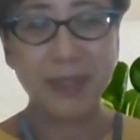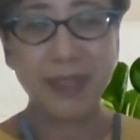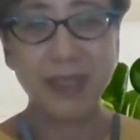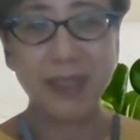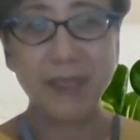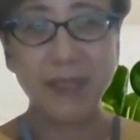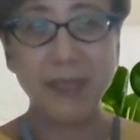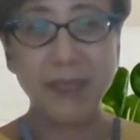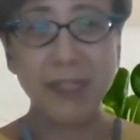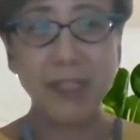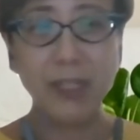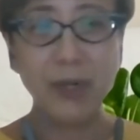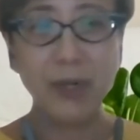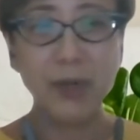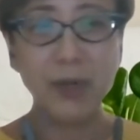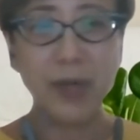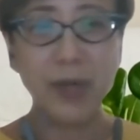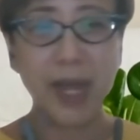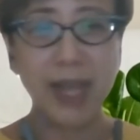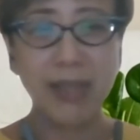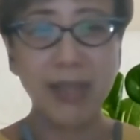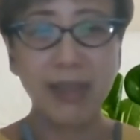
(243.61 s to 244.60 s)
Even though
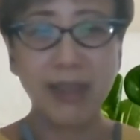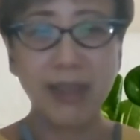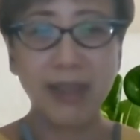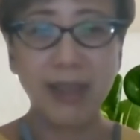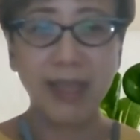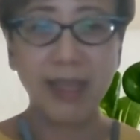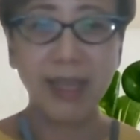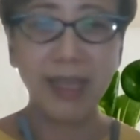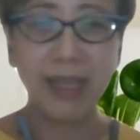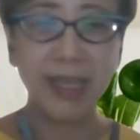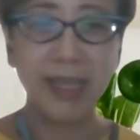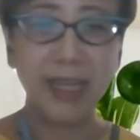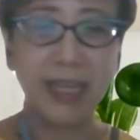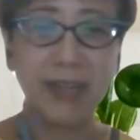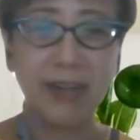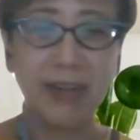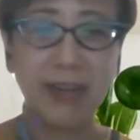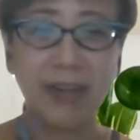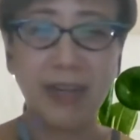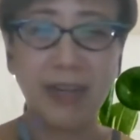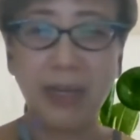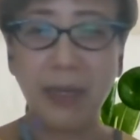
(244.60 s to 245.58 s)
I think
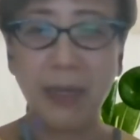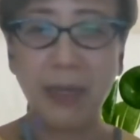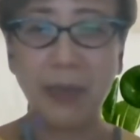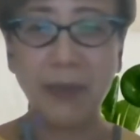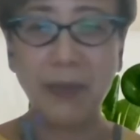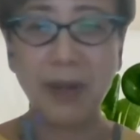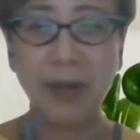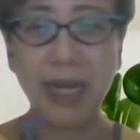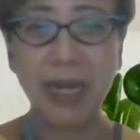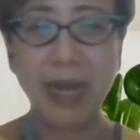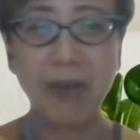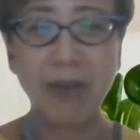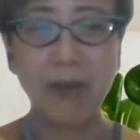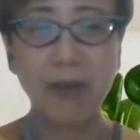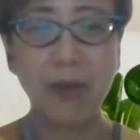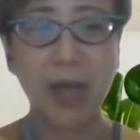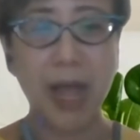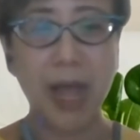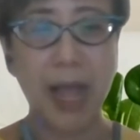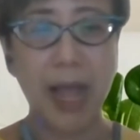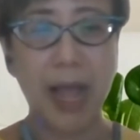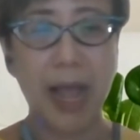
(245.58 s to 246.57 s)
right now,
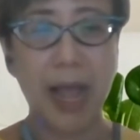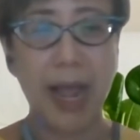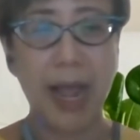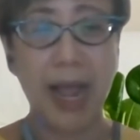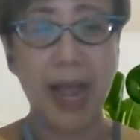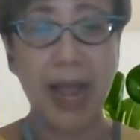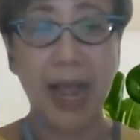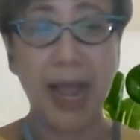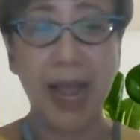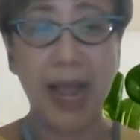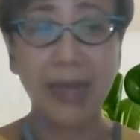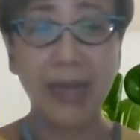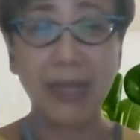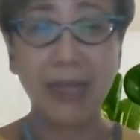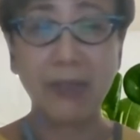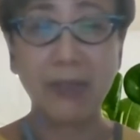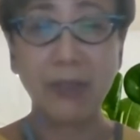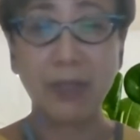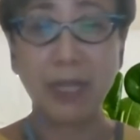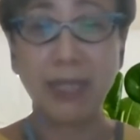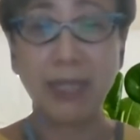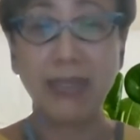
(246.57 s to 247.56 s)
I like
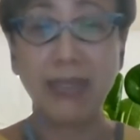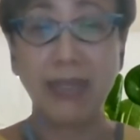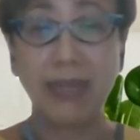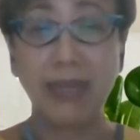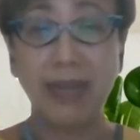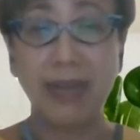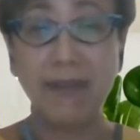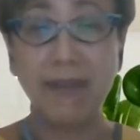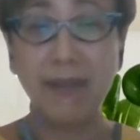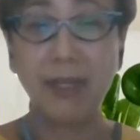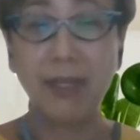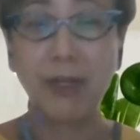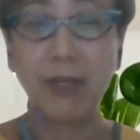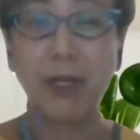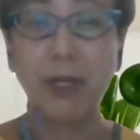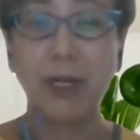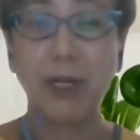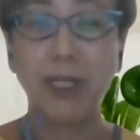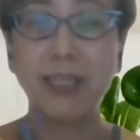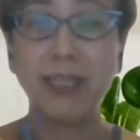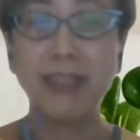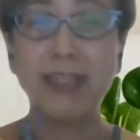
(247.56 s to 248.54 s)
to think that I'm a
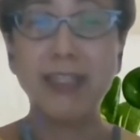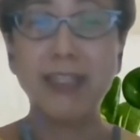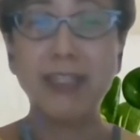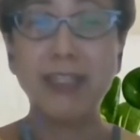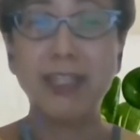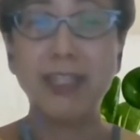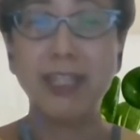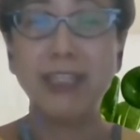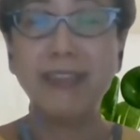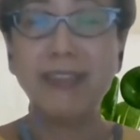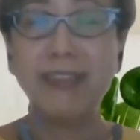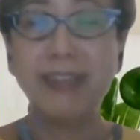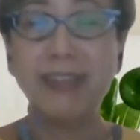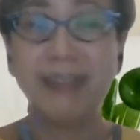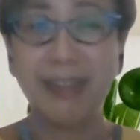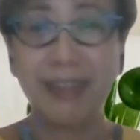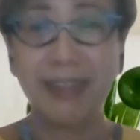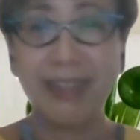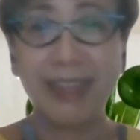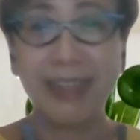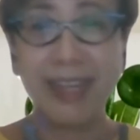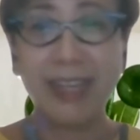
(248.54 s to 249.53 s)
conditioned
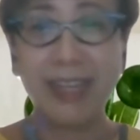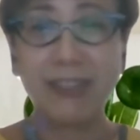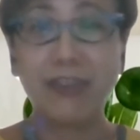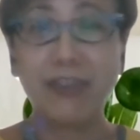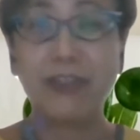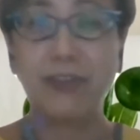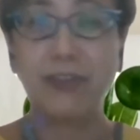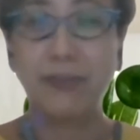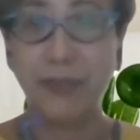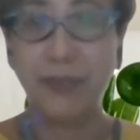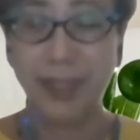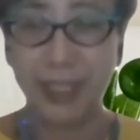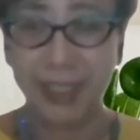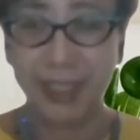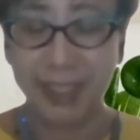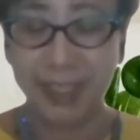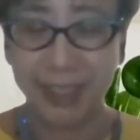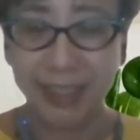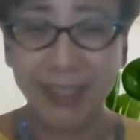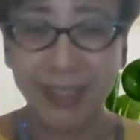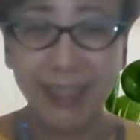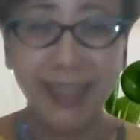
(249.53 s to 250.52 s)
extrovert
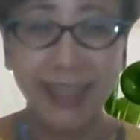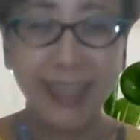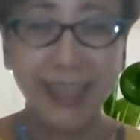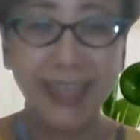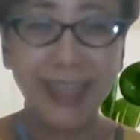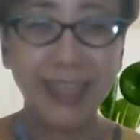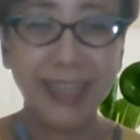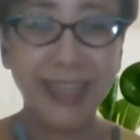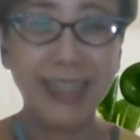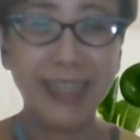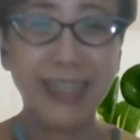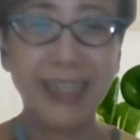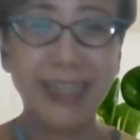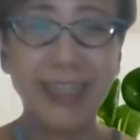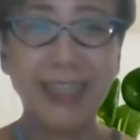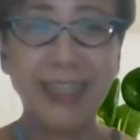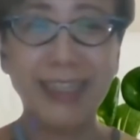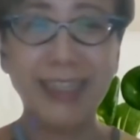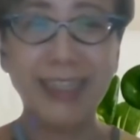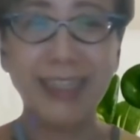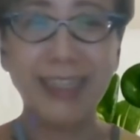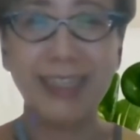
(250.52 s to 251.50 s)

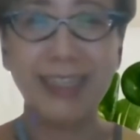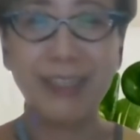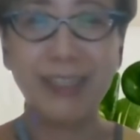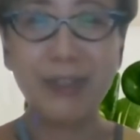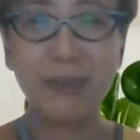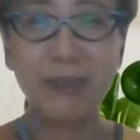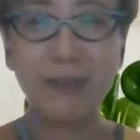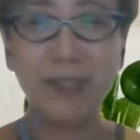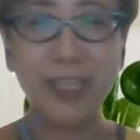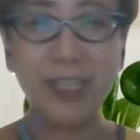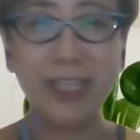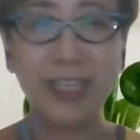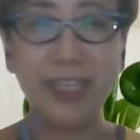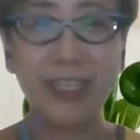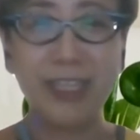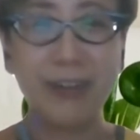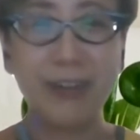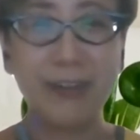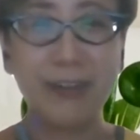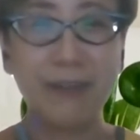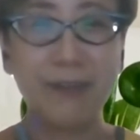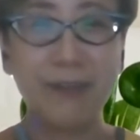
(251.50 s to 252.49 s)
through years
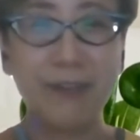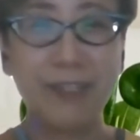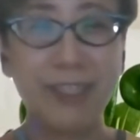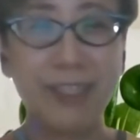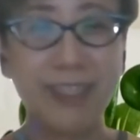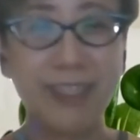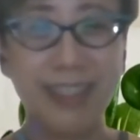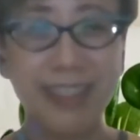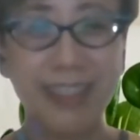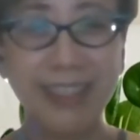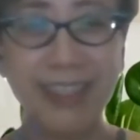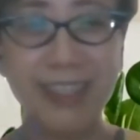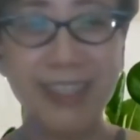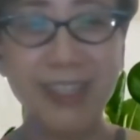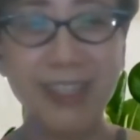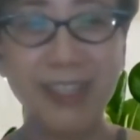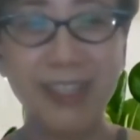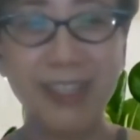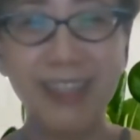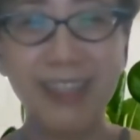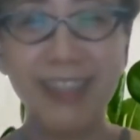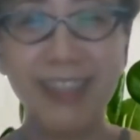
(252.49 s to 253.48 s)
of
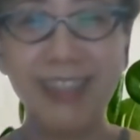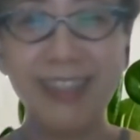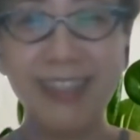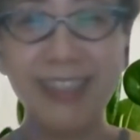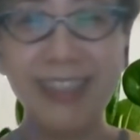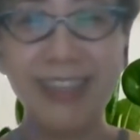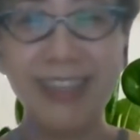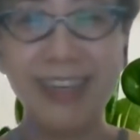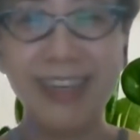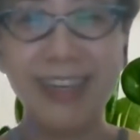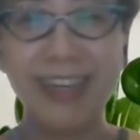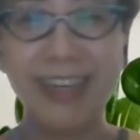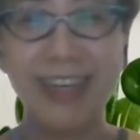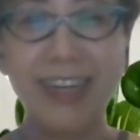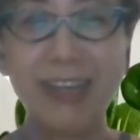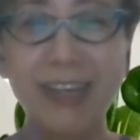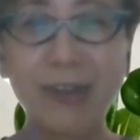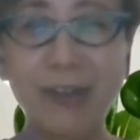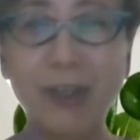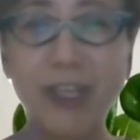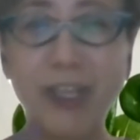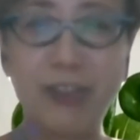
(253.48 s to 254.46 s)
I
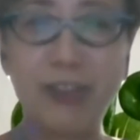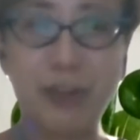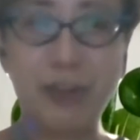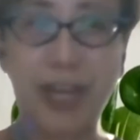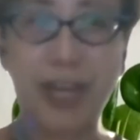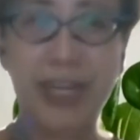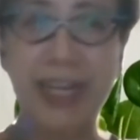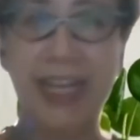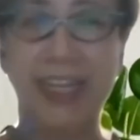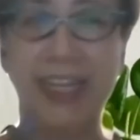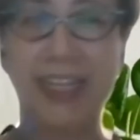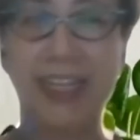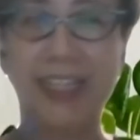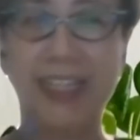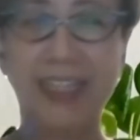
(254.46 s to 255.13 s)
like quite training.